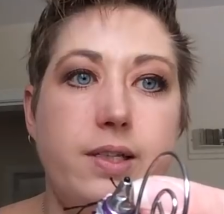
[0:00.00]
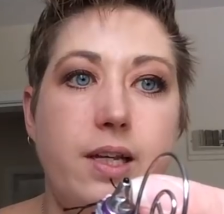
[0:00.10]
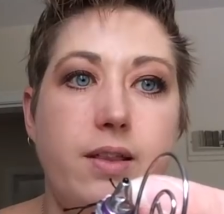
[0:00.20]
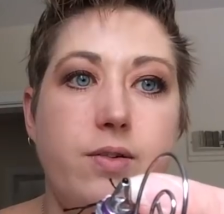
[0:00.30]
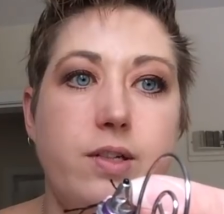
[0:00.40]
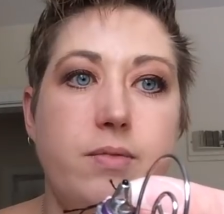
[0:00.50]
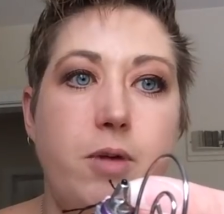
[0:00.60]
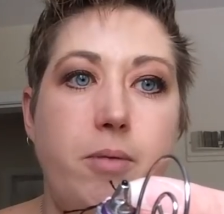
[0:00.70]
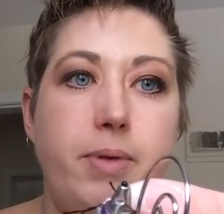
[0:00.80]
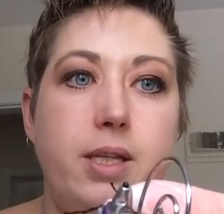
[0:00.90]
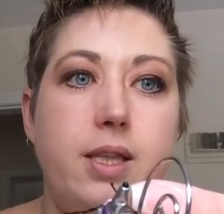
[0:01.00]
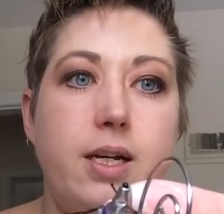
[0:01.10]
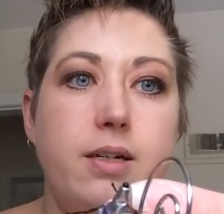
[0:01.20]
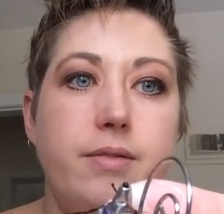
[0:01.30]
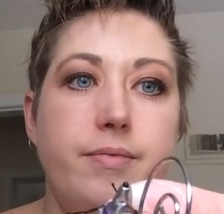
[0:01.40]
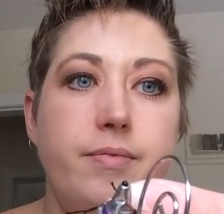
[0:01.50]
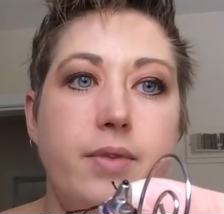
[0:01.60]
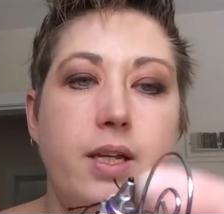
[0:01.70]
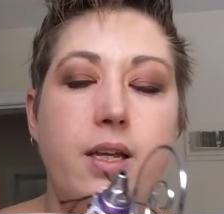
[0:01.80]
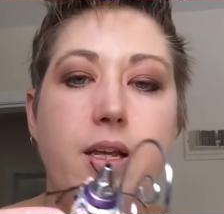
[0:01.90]
see, there's a small bead there.
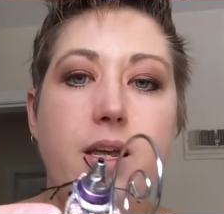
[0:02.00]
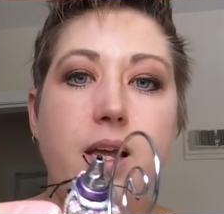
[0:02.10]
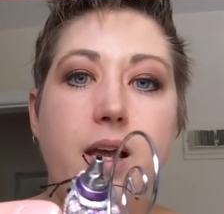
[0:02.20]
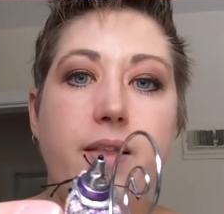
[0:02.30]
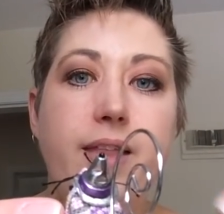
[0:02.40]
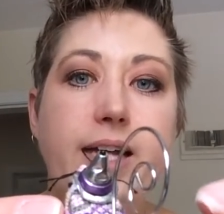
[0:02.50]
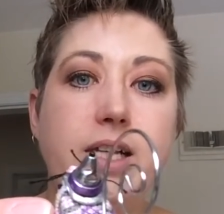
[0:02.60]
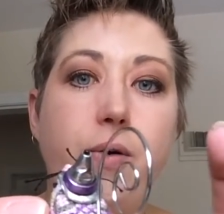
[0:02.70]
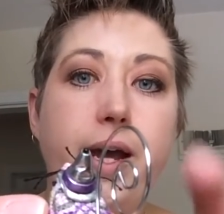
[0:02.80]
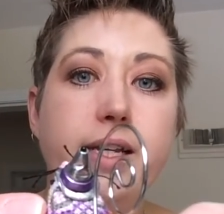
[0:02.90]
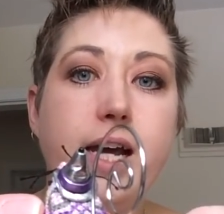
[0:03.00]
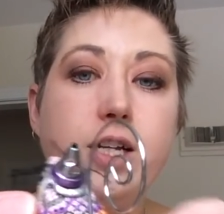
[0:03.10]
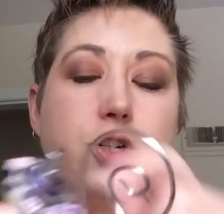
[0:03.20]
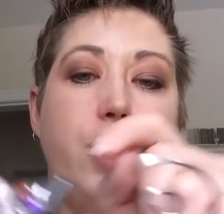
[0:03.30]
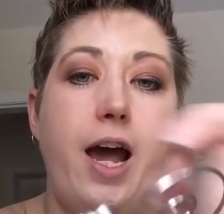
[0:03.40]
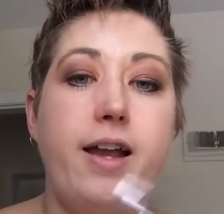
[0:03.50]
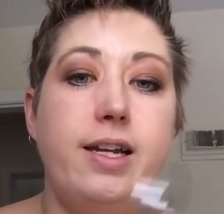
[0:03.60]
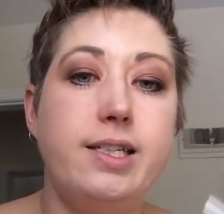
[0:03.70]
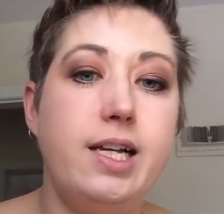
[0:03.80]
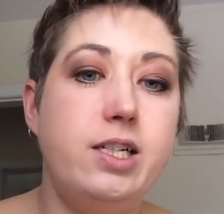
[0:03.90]
That's how I attached her hat.
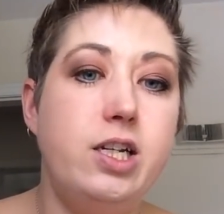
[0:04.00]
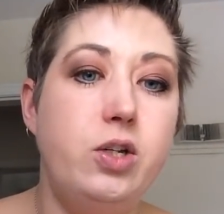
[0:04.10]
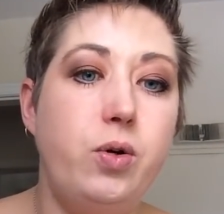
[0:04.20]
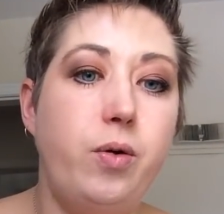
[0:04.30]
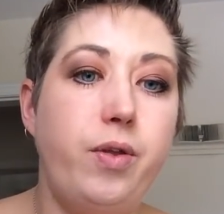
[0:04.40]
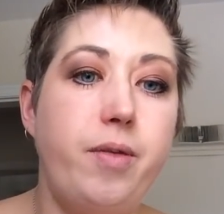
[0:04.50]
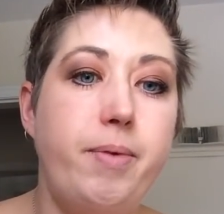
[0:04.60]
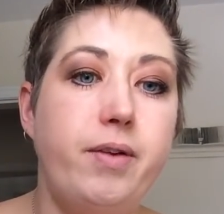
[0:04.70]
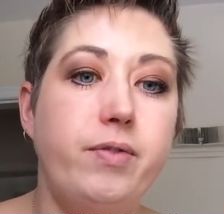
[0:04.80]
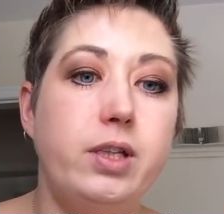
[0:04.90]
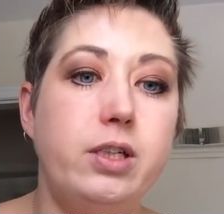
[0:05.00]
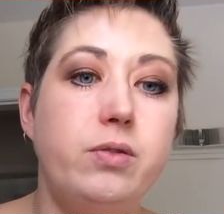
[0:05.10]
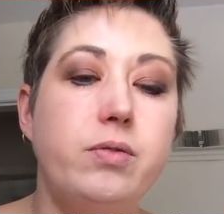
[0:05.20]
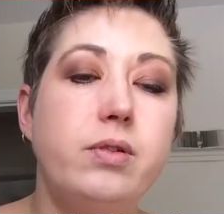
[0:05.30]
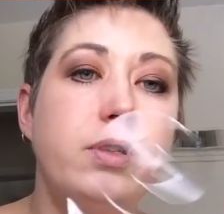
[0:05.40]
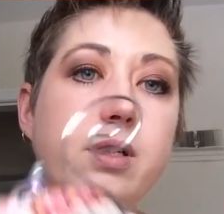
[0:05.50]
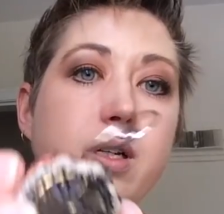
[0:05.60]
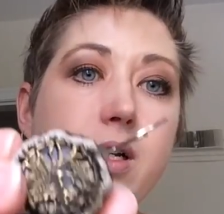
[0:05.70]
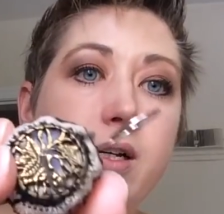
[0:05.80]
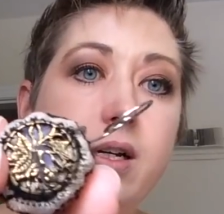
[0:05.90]
It said to do it with a bit of glue.
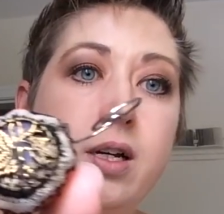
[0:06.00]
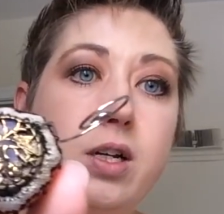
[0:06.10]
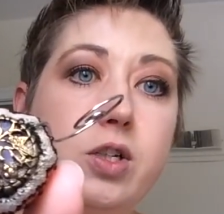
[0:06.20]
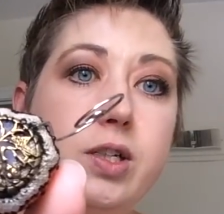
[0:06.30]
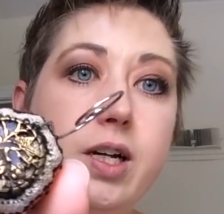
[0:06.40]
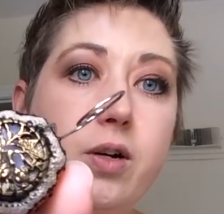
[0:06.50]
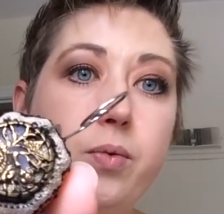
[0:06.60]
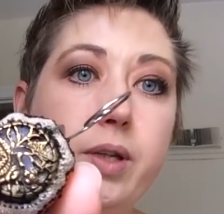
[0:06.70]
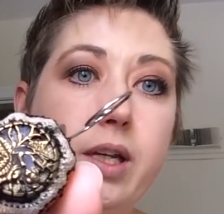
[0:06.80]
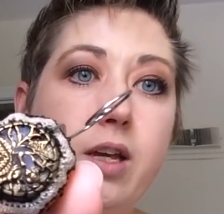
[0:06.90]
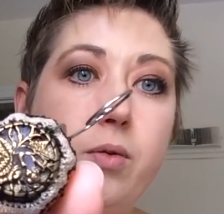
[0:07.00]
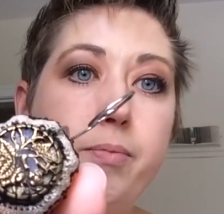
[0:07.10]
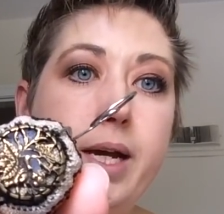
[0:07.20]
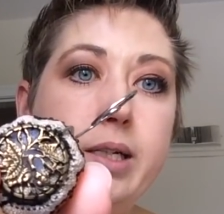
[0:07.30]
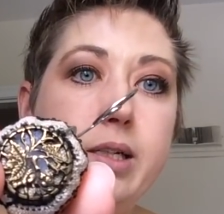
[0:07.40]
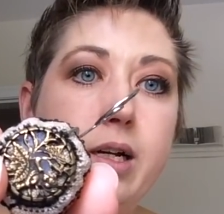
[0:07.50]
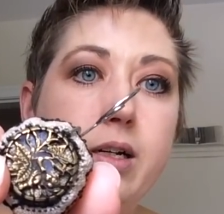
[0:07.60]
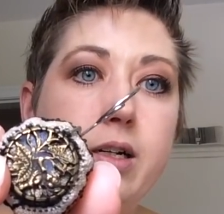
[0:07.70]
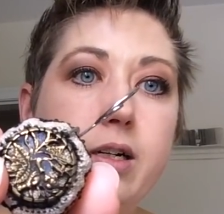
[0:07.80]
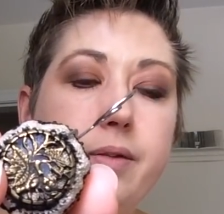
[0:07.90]
She's got a really cute base
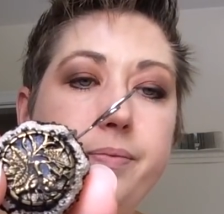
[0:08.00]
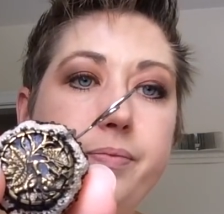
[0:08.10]
on her.